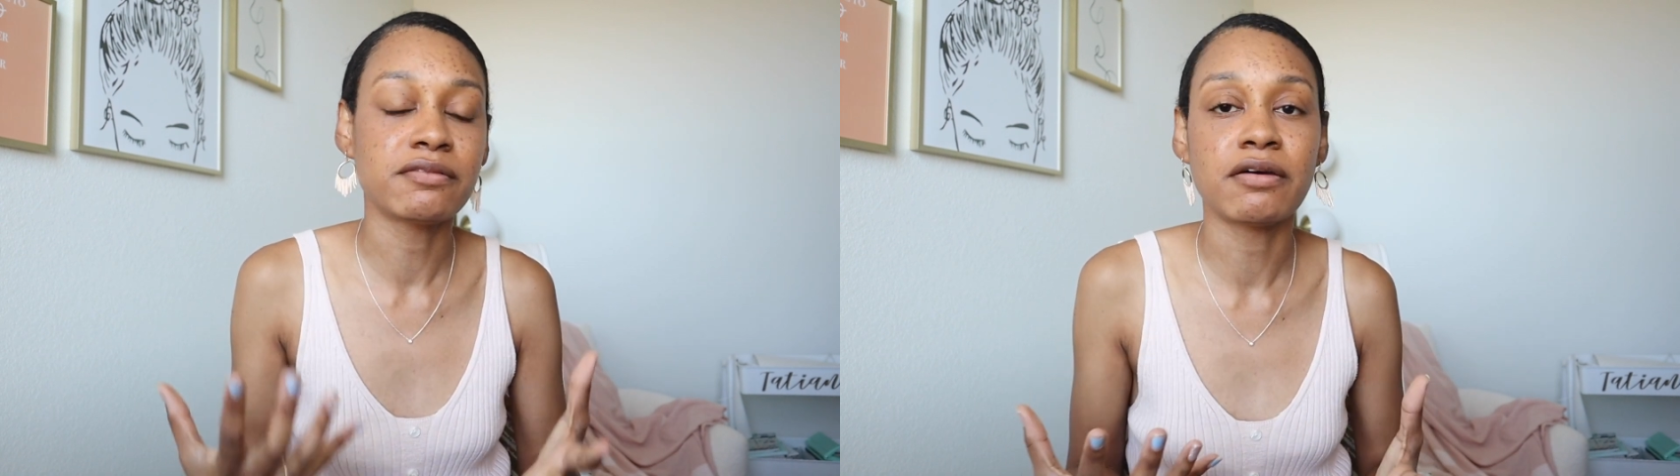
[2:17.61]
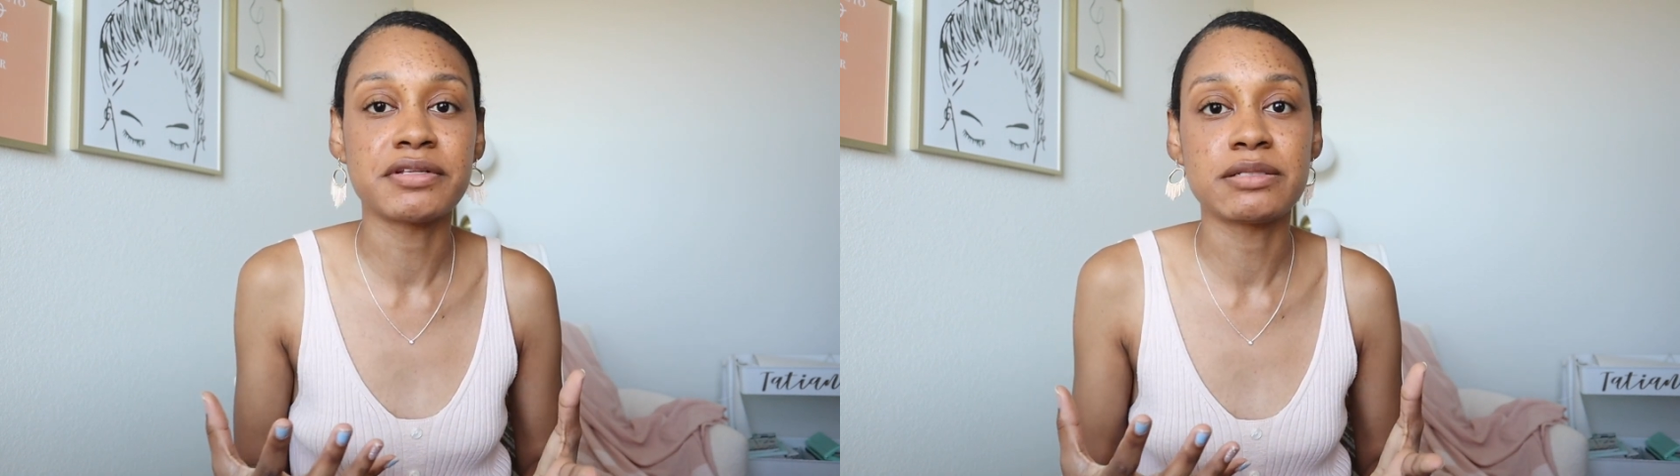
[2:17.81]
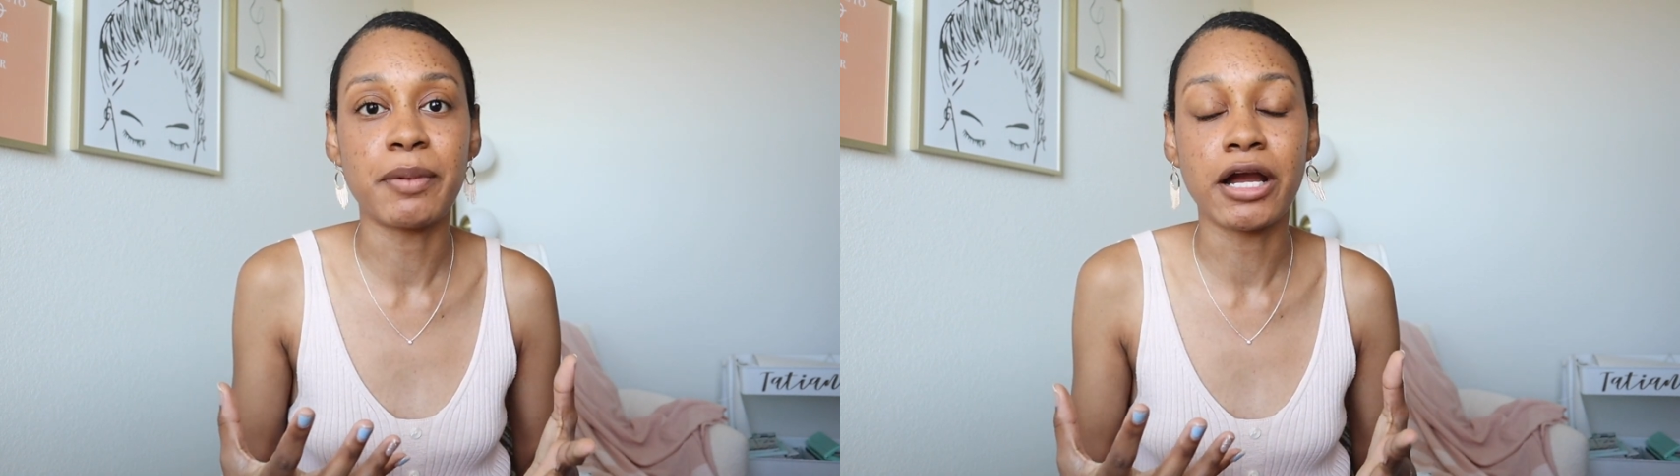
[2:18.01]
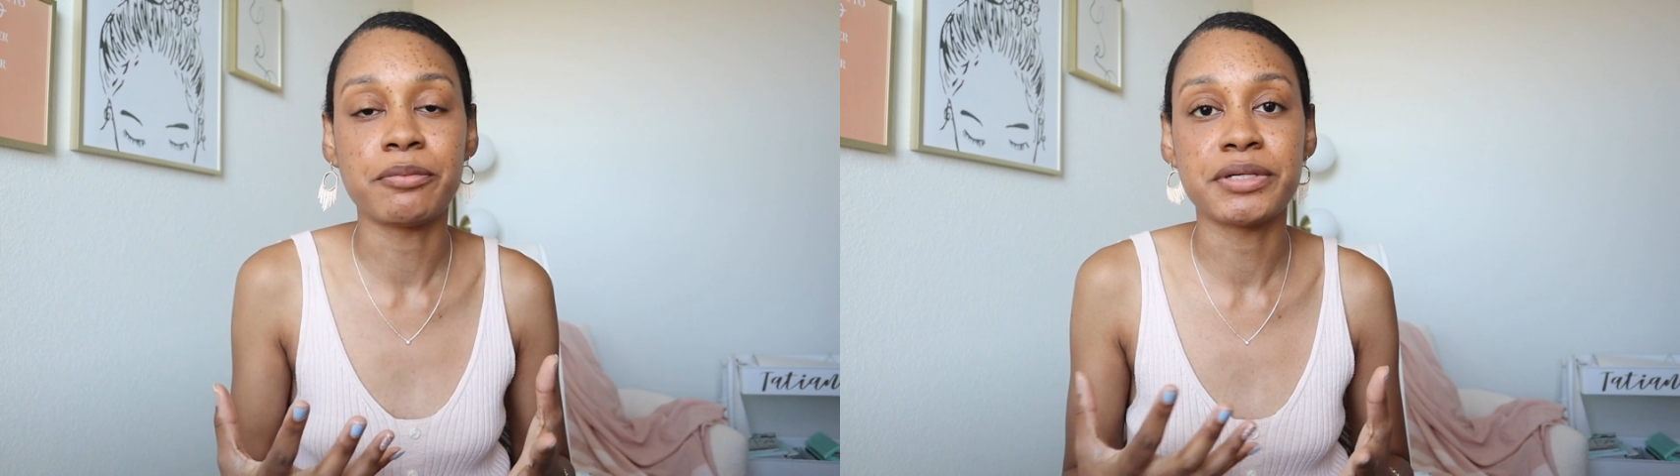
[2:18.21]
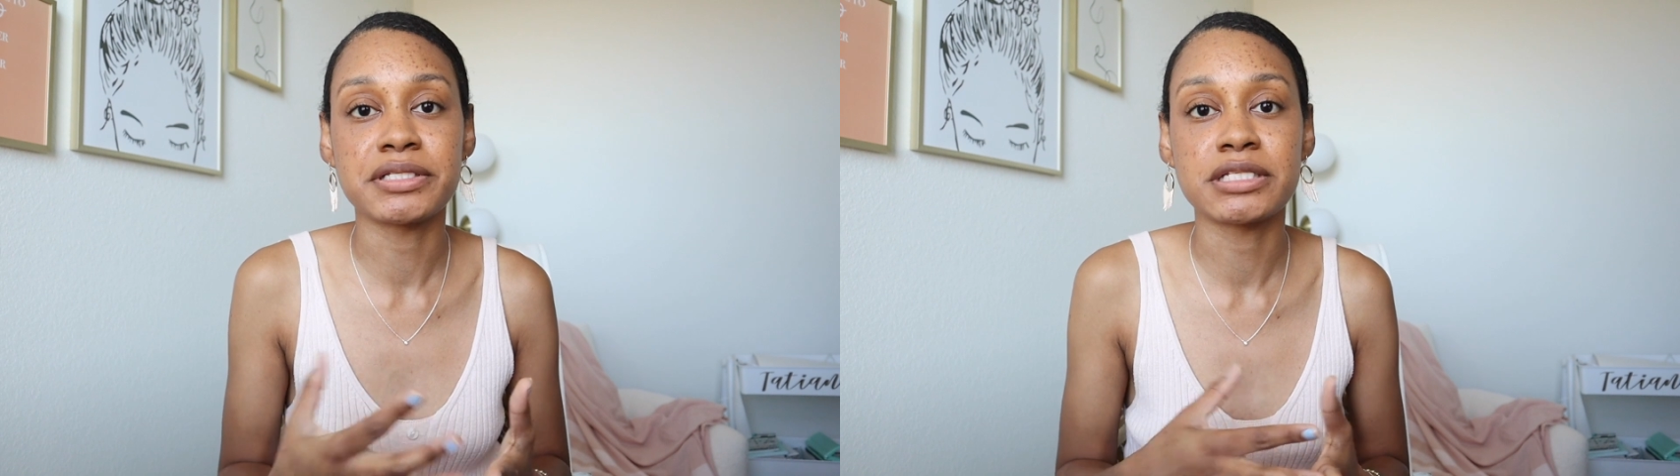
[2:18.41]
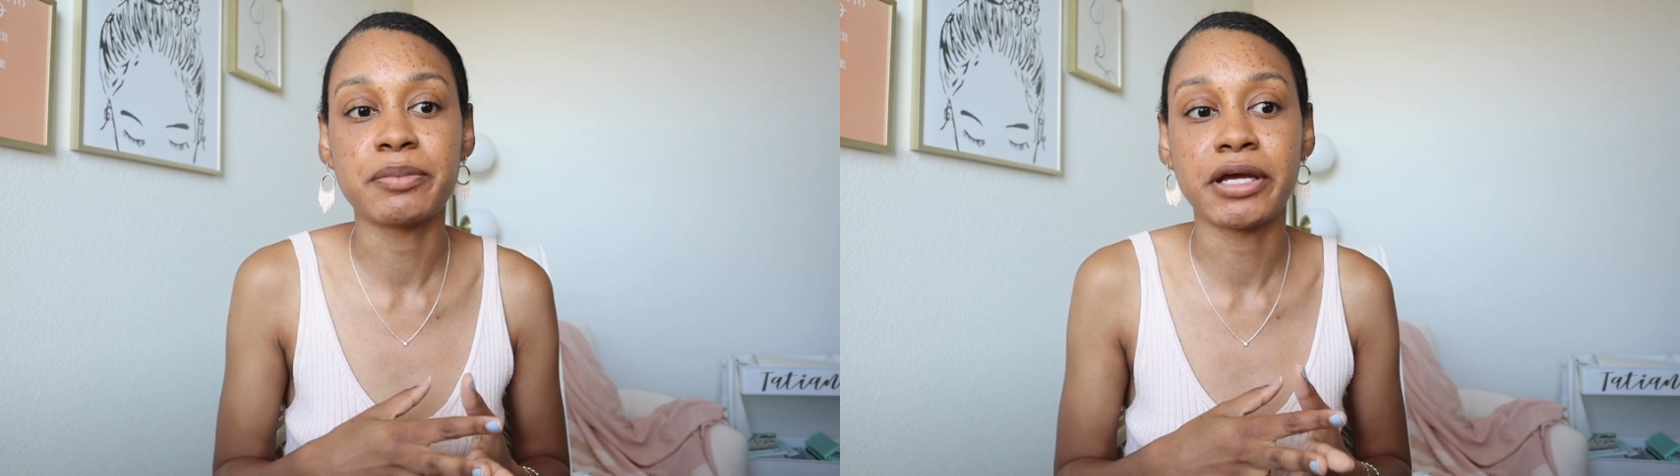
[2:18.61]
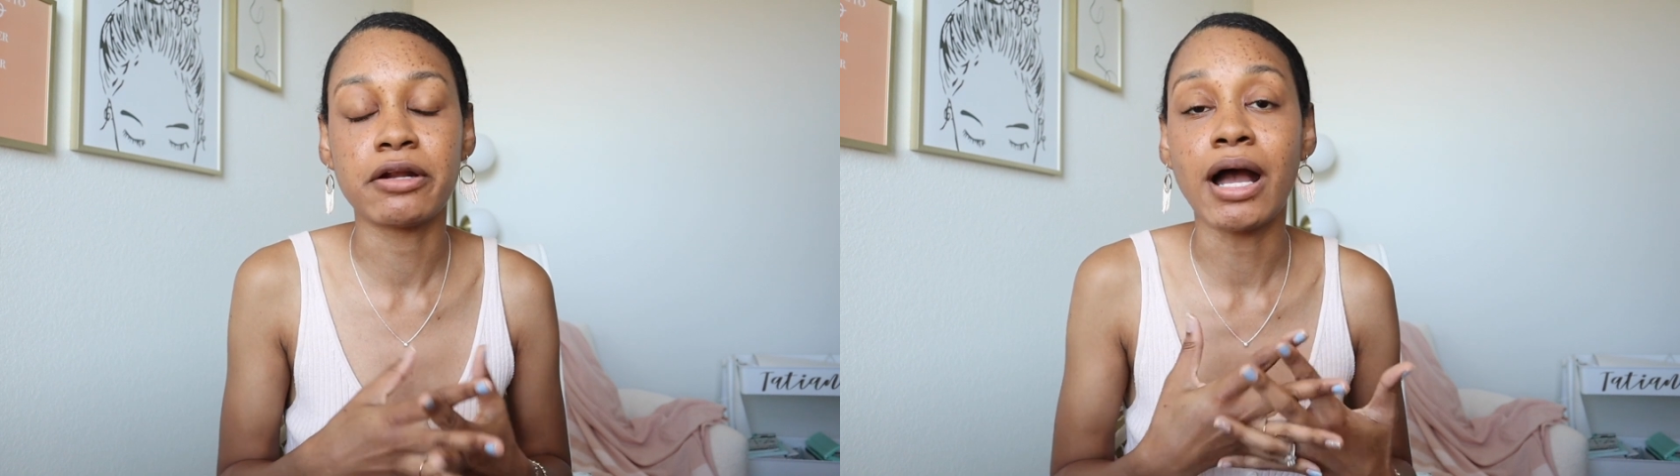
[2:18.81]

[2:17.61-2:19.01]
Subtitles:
Love, Inspire business planner,